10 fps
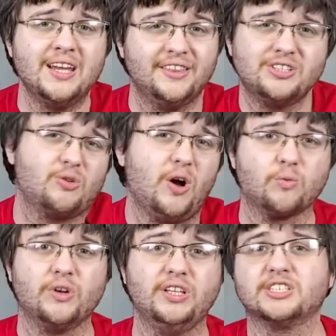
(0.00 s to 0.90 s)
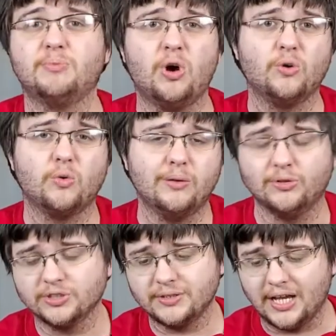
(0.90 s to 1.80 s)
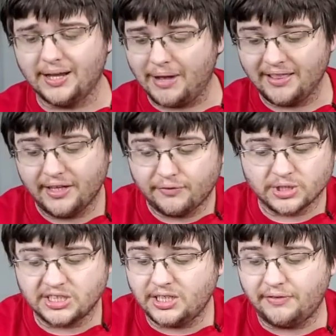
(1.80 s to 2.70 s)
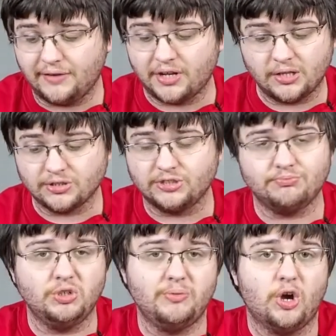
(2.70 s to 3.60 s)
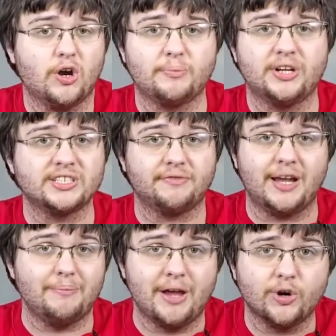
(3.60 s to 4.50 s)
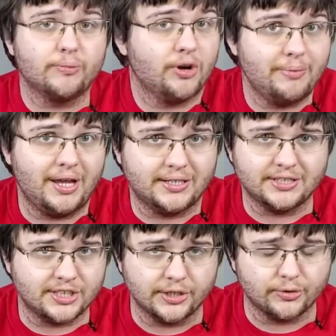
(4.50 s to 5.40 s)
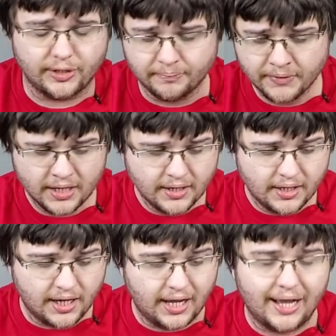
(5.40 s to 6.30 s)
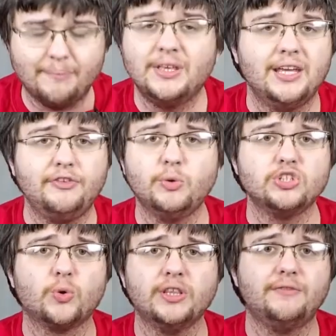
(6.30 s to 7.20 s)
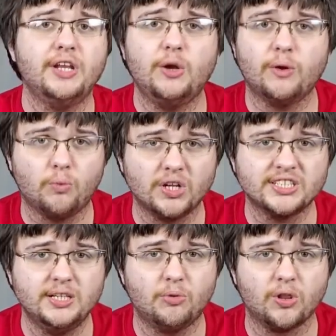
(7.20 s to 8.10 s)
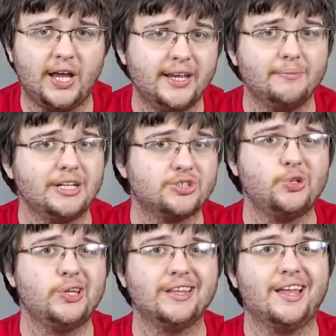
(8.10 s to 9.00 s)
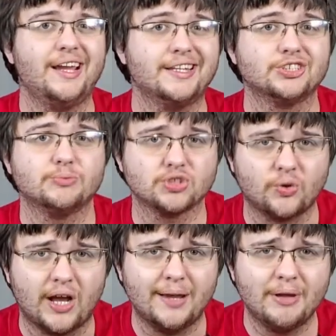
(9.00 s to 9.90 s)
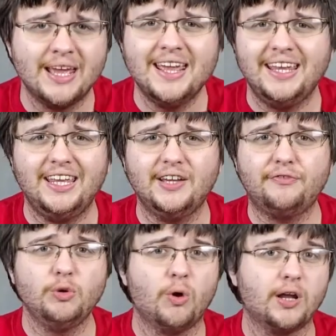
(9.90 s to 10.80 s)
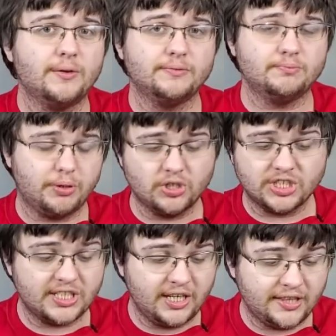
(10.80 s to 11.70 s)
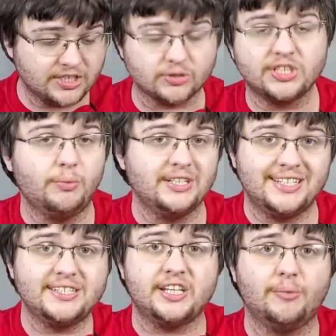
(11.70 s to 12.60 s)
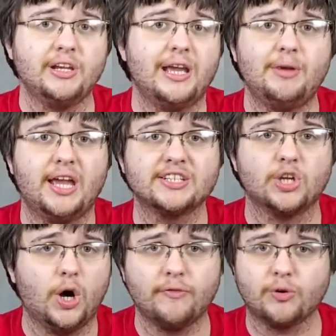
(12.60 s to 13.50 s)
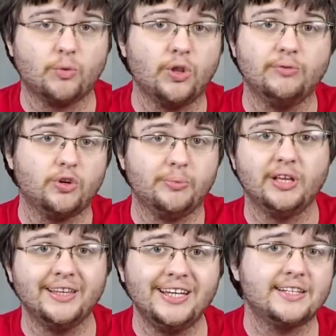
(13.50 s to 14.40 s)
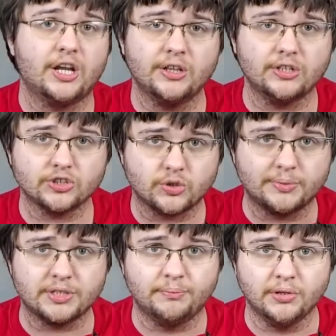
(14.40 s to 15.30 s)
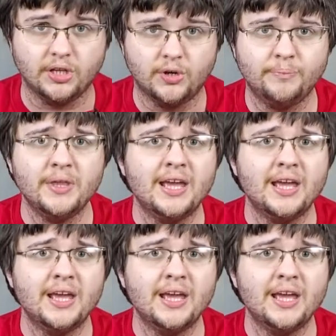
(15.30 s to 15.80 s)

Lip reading: These are all really small quibbles. I think for $65 you'd be hard pressed to find better pre-painted scenery. If you enjoyed the video and want to see more like it, make sure you hit like and subscribe. If you want to purchase any of this or see what Dented Helmet Gaming has to offer, there'll be a link down in the description below.